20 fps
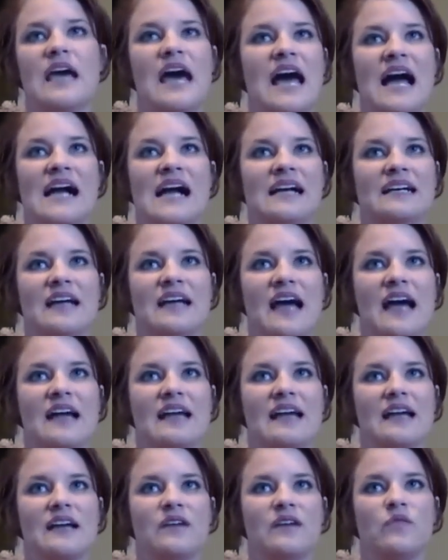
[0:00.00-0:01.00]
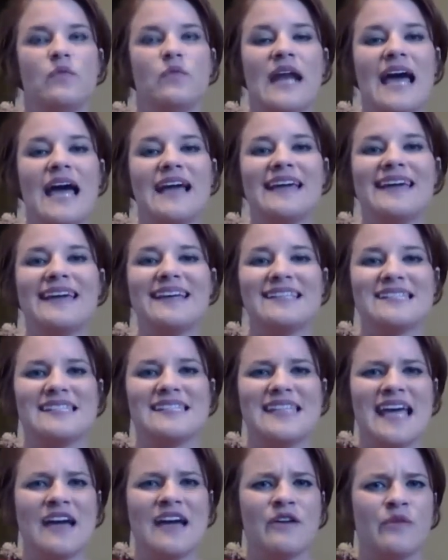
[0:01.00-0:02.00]
I when I can't
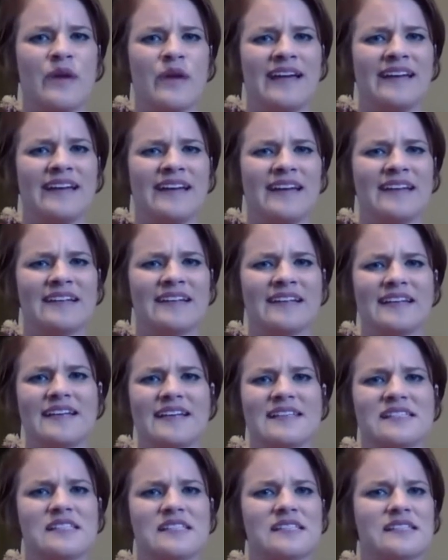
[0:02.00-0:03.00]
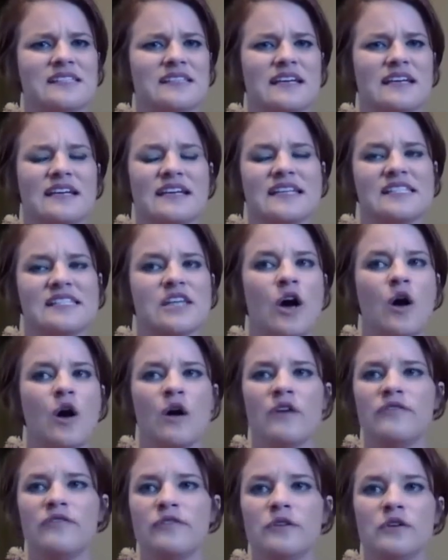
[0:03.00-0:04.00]
stay awake, it's
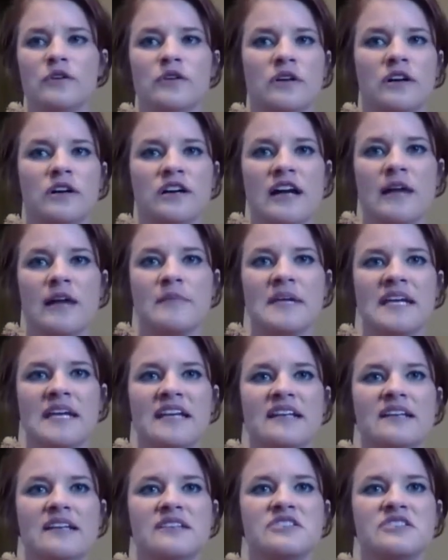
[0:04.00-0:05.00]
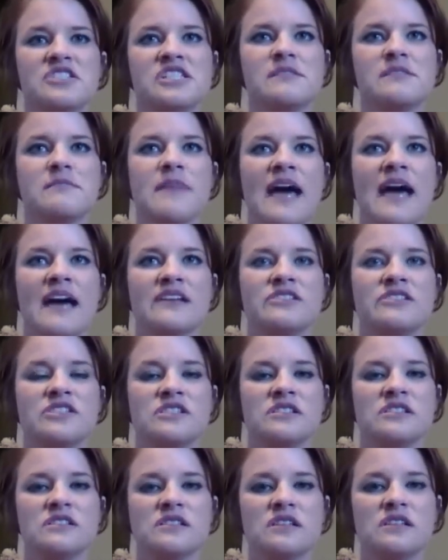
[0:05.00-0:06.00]
awful. I mean, just
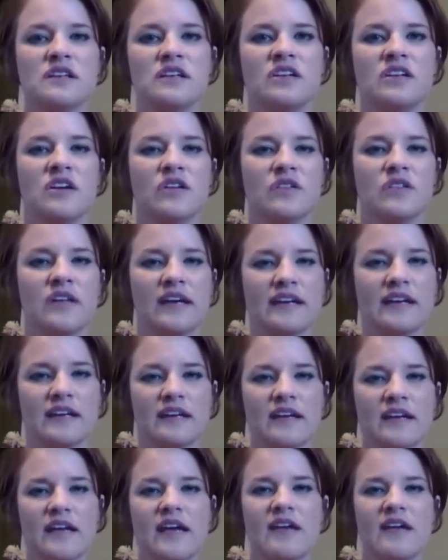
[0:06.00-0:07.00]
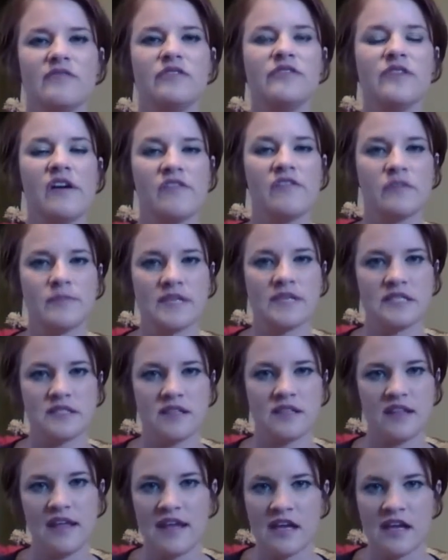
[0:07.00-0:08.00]
imagine, like if you've ever been
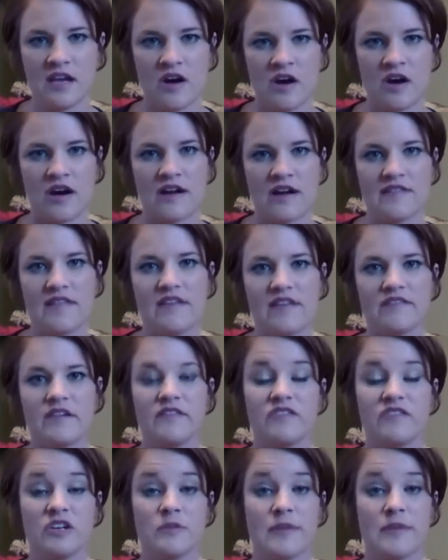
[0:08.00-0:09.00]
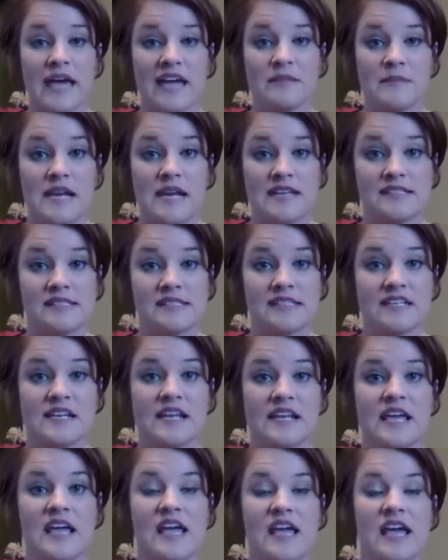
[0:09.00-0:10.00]
to the ER and they've given you pain
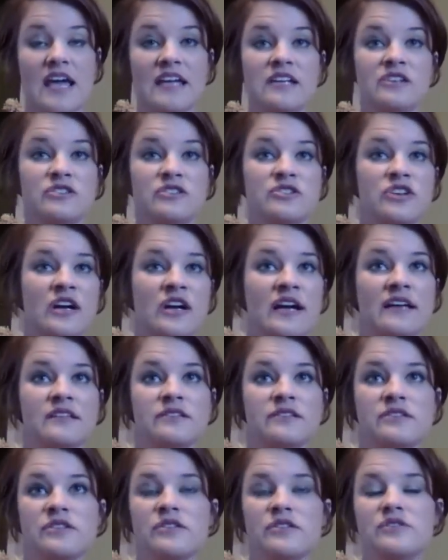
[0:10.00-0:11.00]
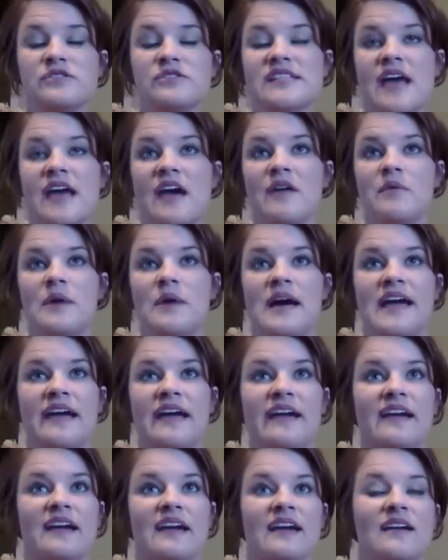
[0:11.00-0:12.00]
medicine and you're trying to stay
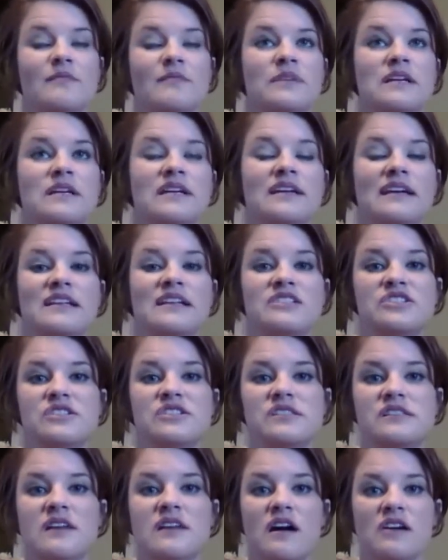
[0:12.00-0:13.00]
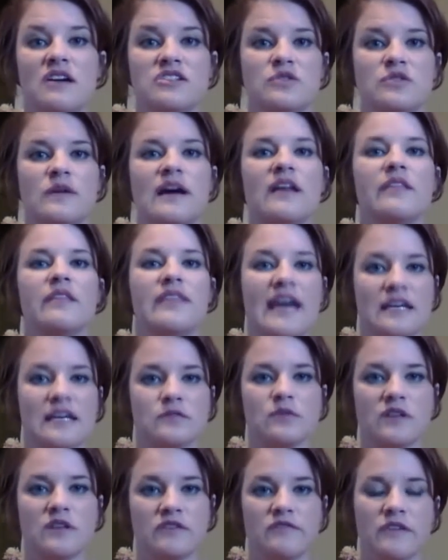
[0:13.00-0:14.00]
awake, but it just knocks you out.
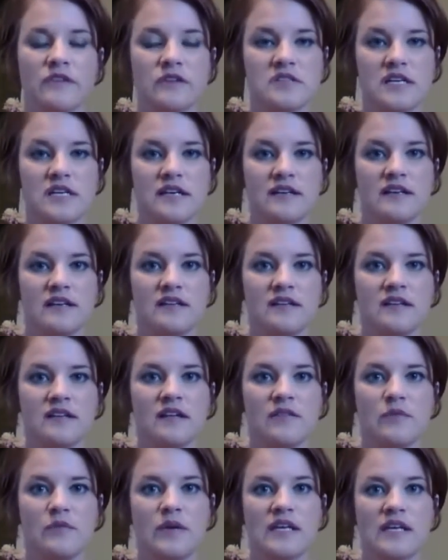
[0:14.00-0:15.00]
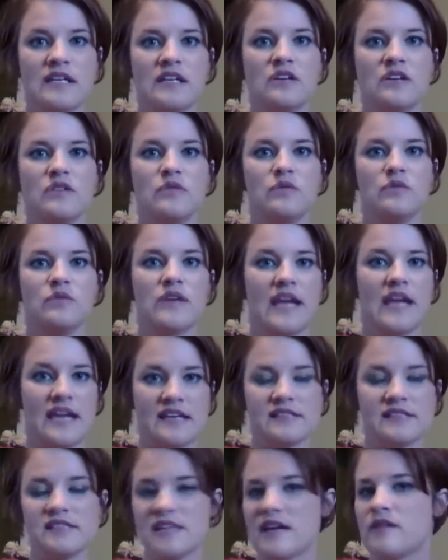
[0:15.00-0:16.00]
That's what it feels like when you
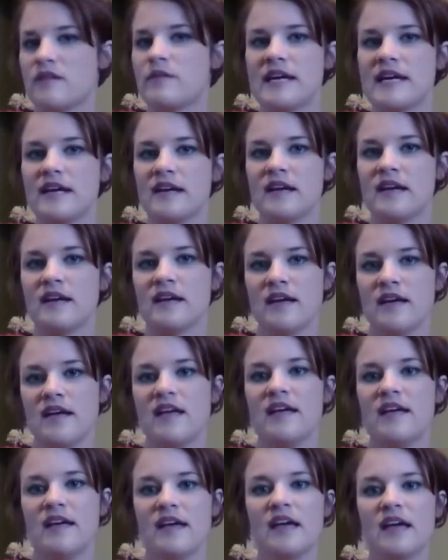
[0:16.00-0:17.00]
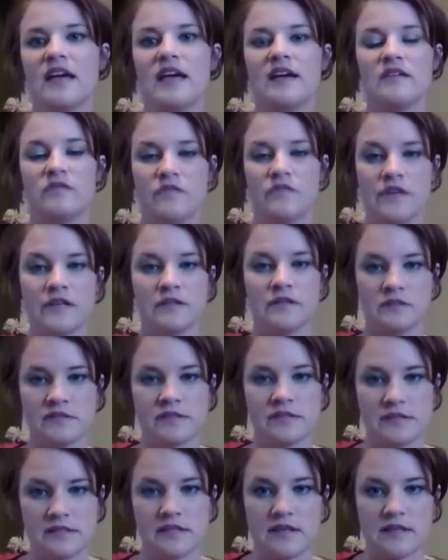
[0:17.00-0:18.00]
can't stay awake. It
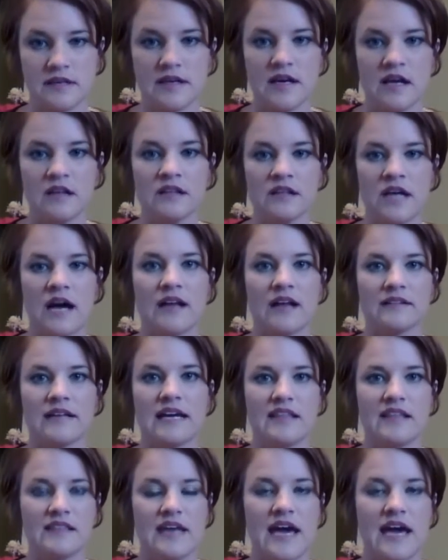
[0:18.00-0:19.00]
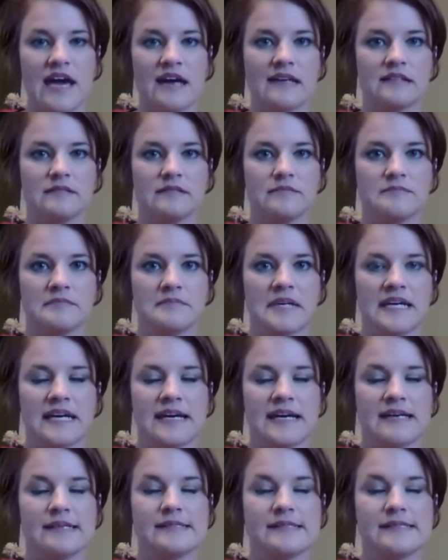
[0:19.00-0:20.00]
feels a lot like that
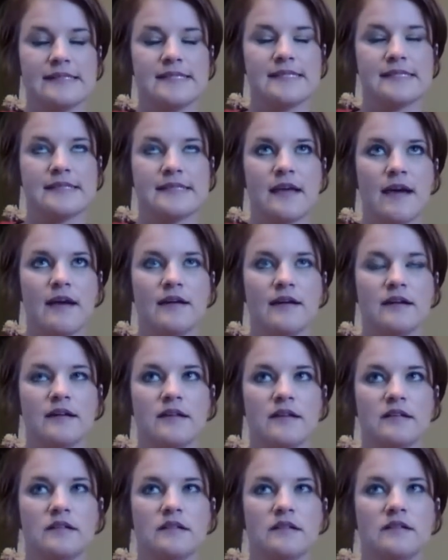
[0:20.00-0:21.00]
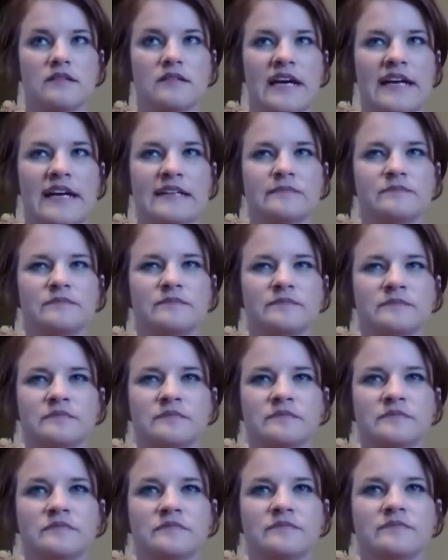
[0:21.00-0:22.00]
because, like,
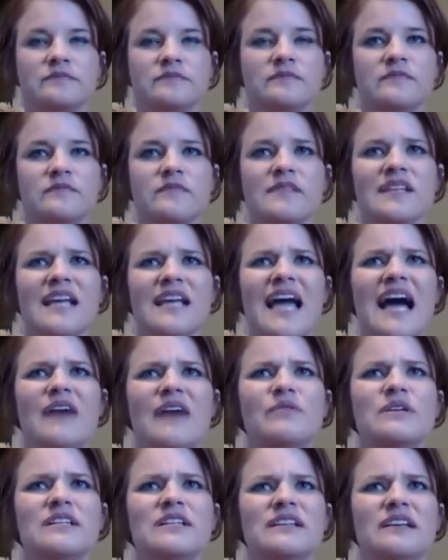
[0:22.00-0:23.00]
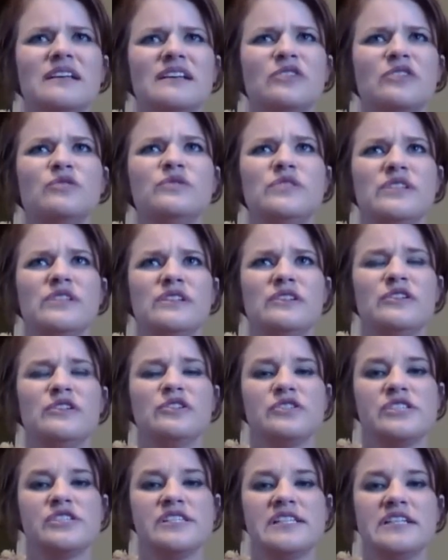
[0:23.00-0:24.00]

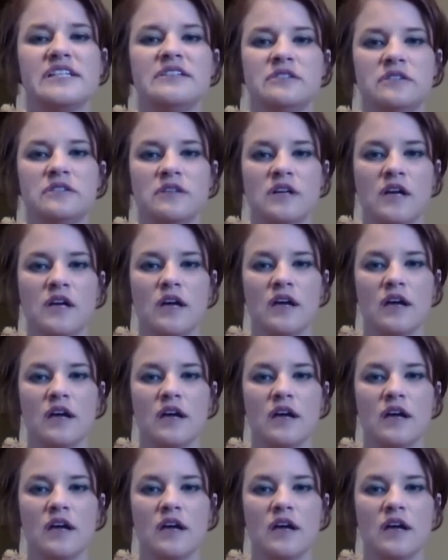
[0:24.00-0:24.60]
you're still,